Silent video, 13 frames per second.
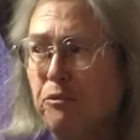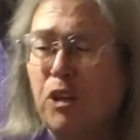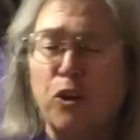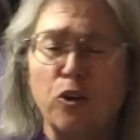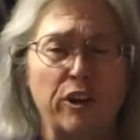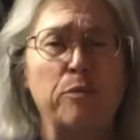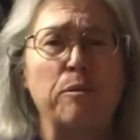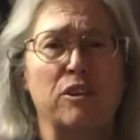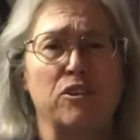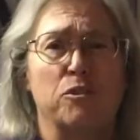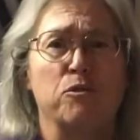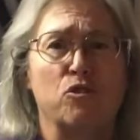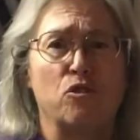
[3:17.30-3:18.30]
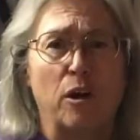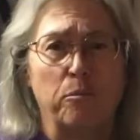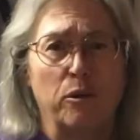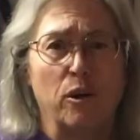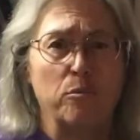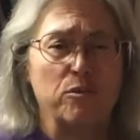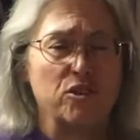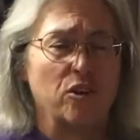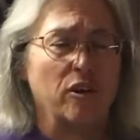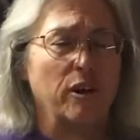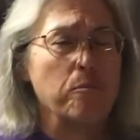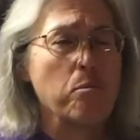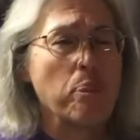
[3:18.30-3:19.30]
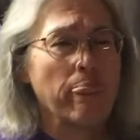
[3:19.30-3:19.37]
you're an email subscriber, I'm sorry,